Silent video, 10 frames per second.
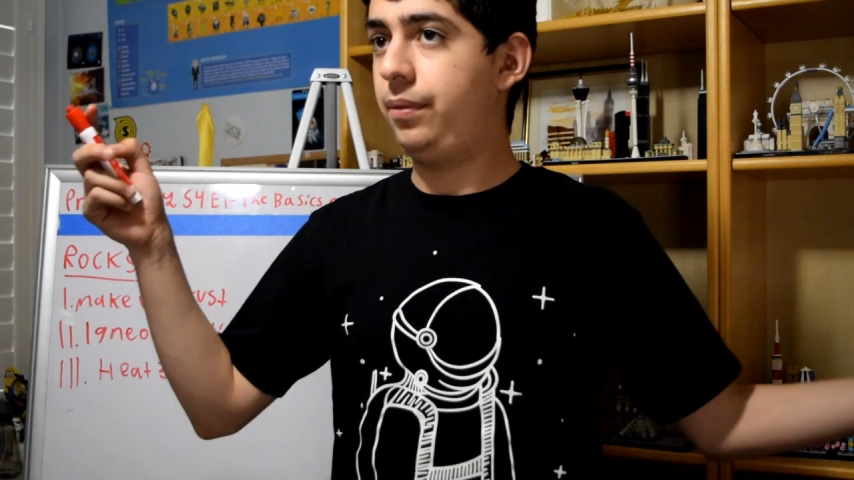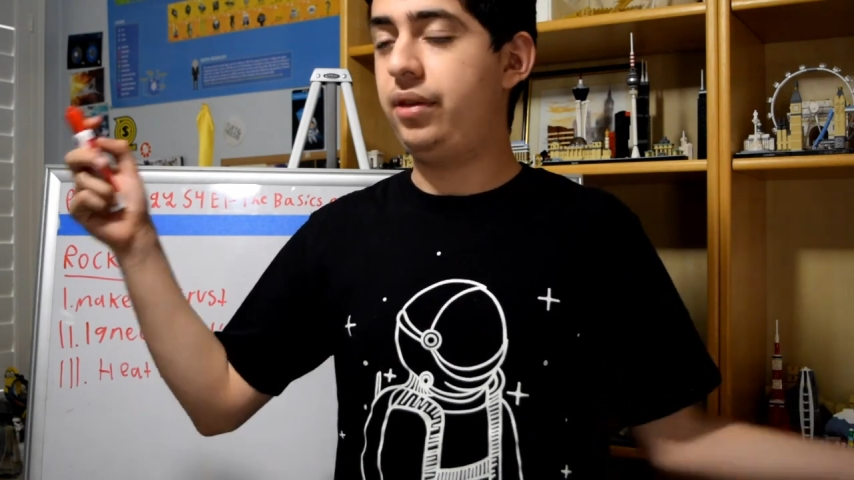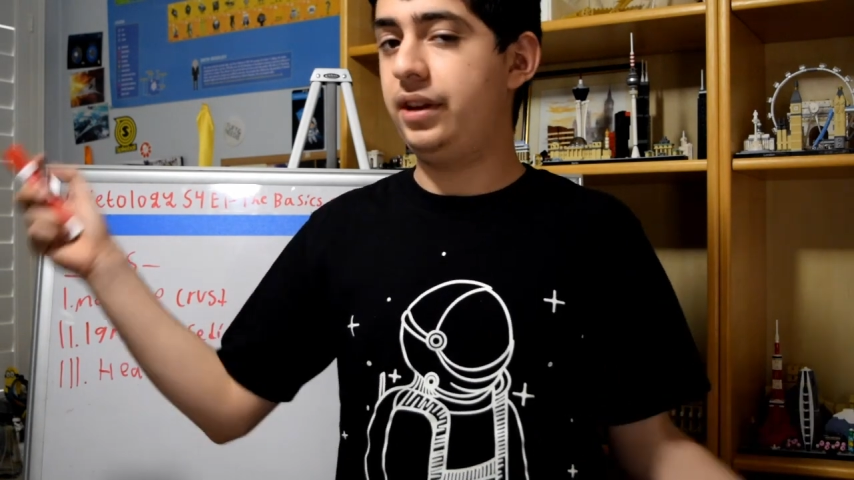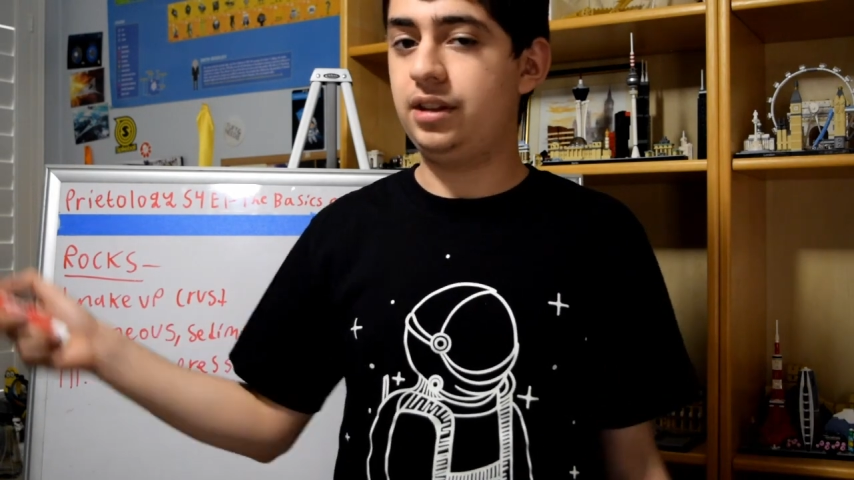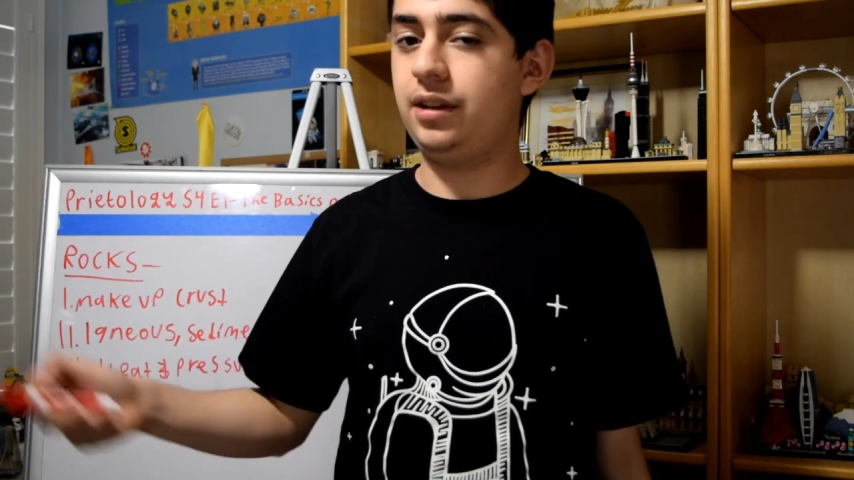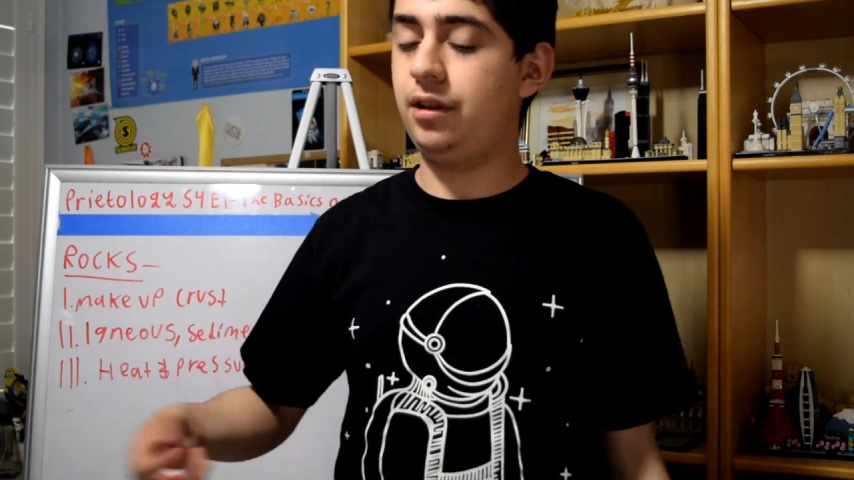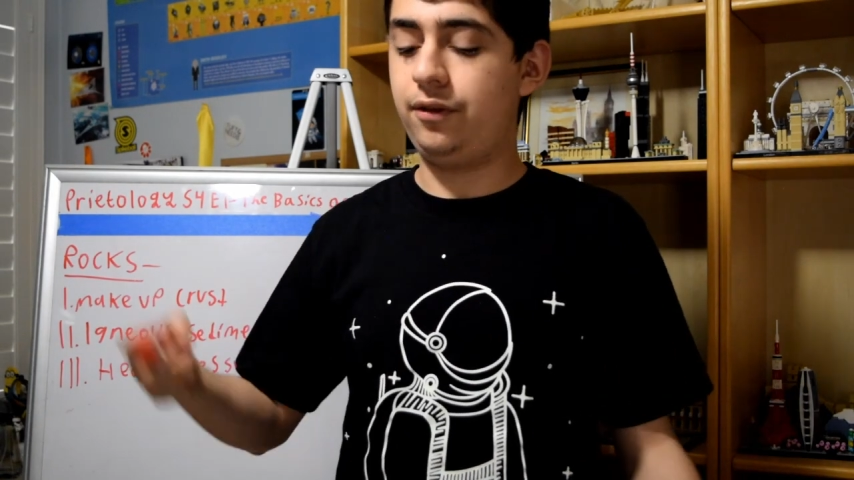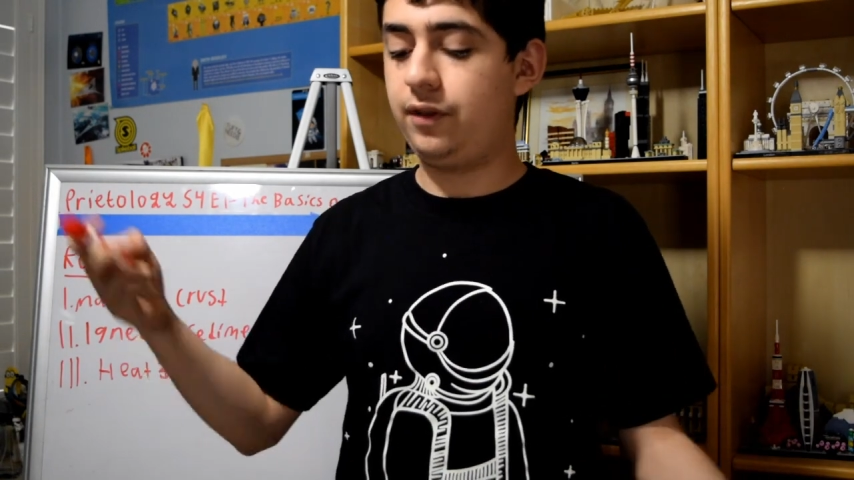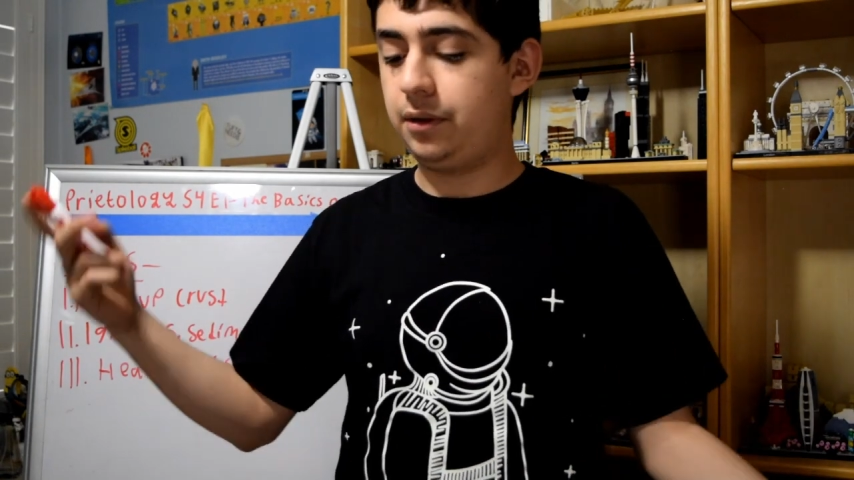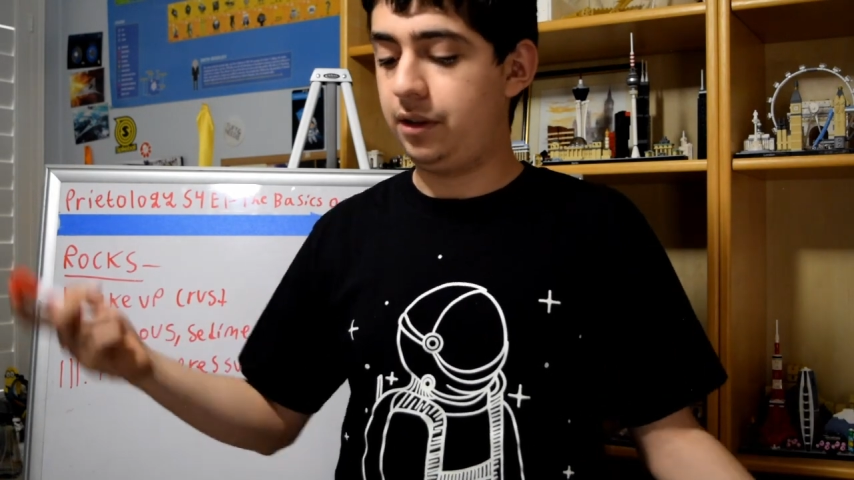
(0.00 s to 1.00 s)
things that are
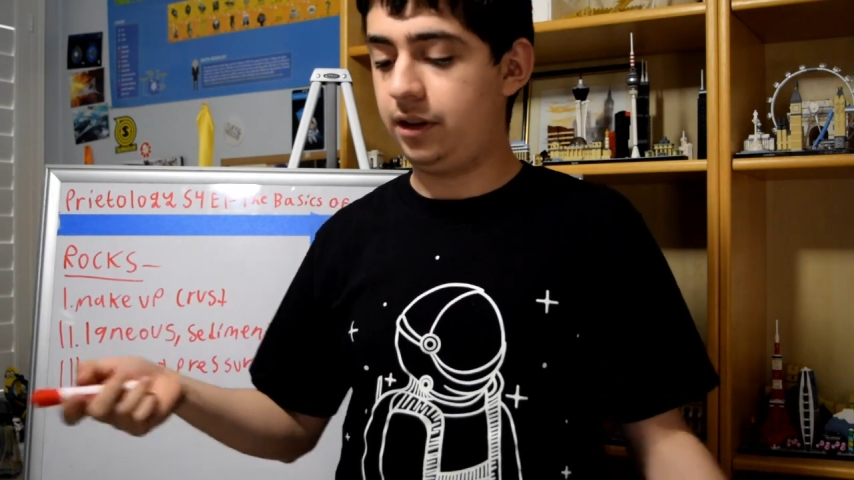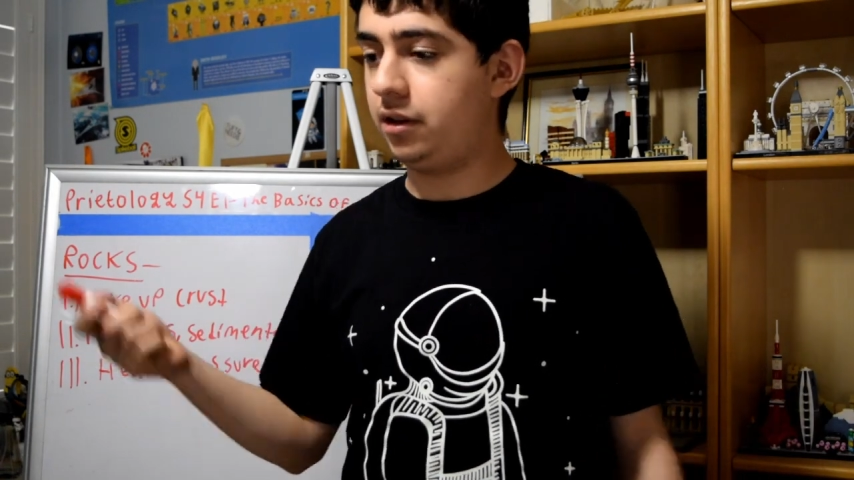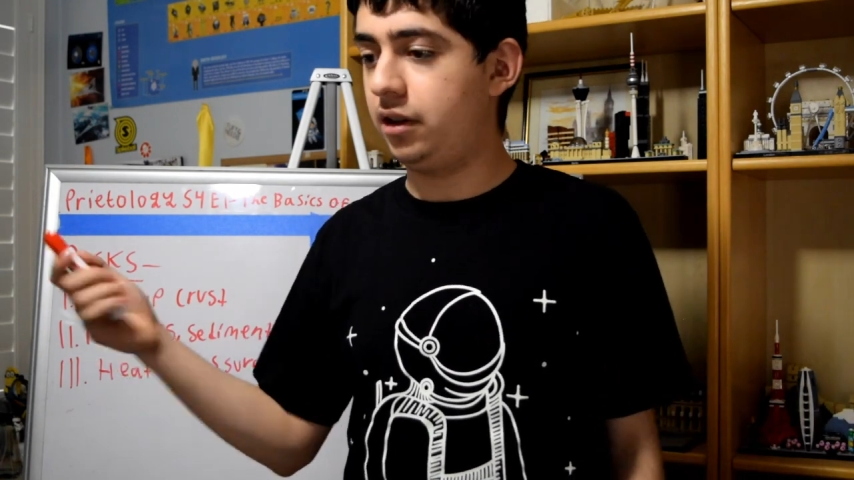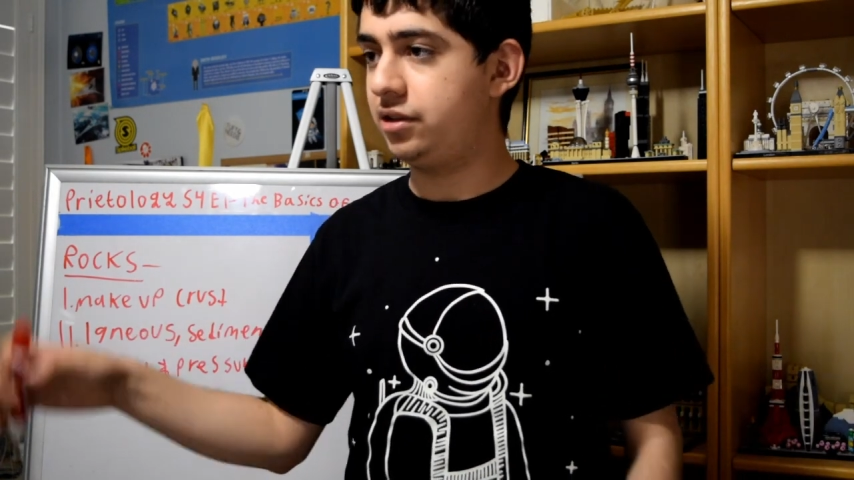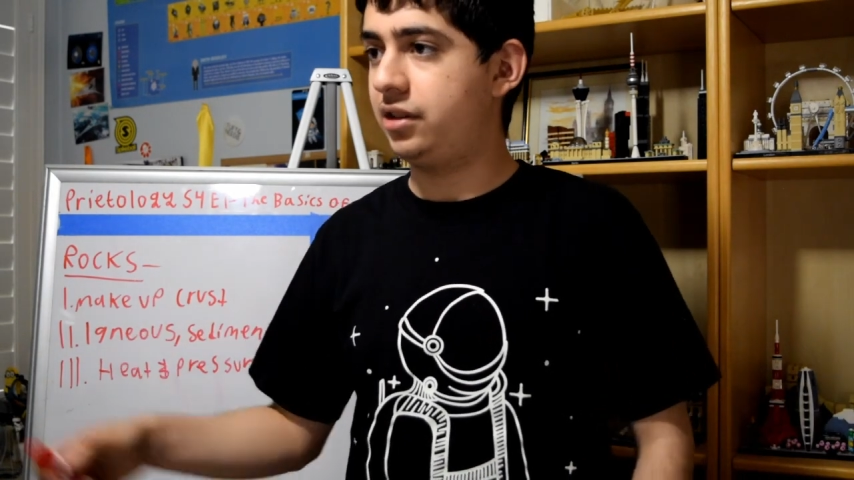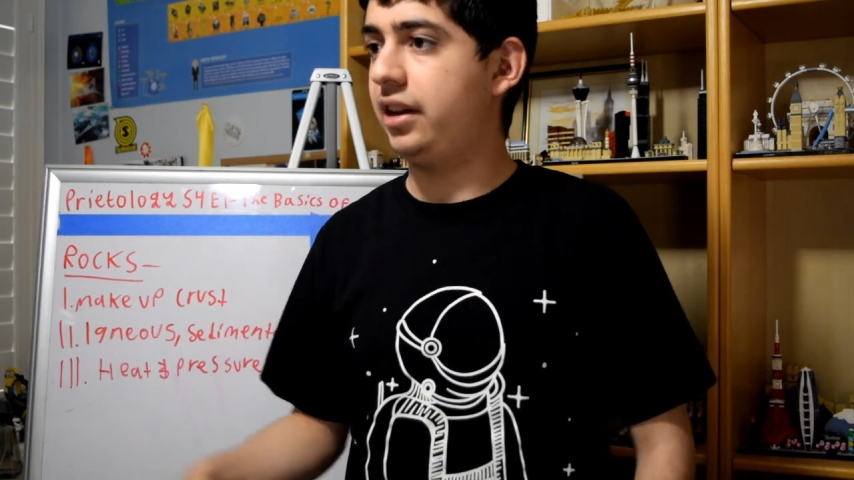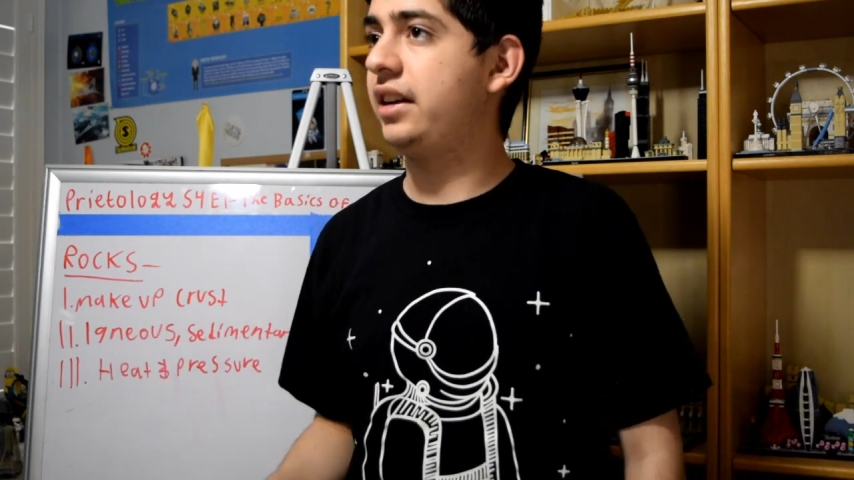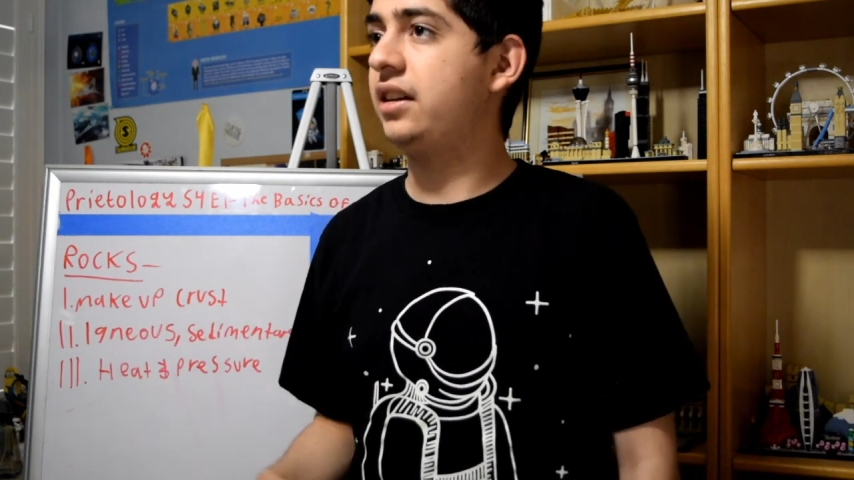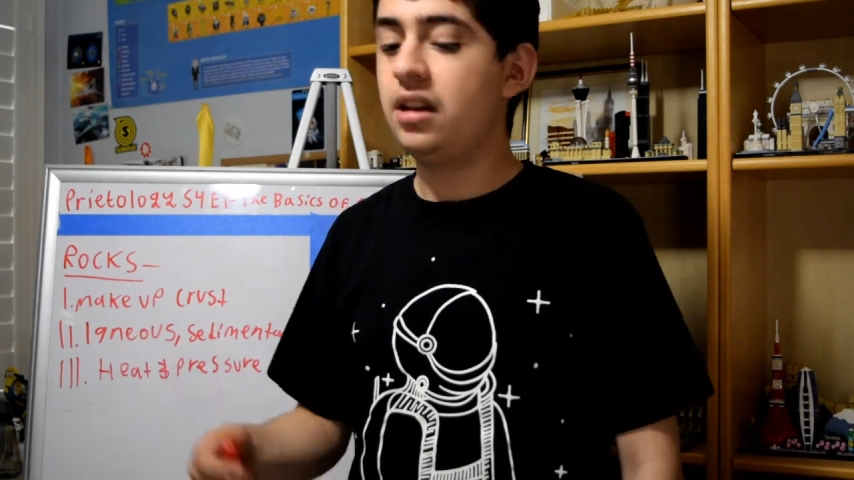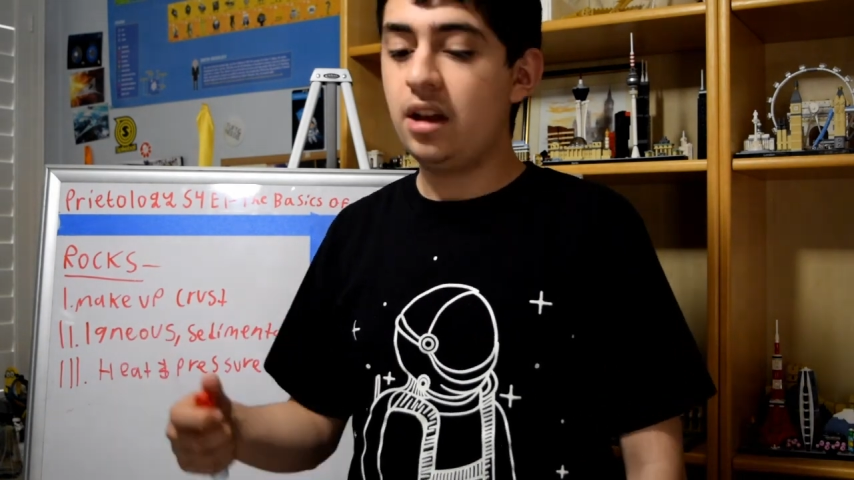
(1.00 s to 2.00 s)
found in the crust, like,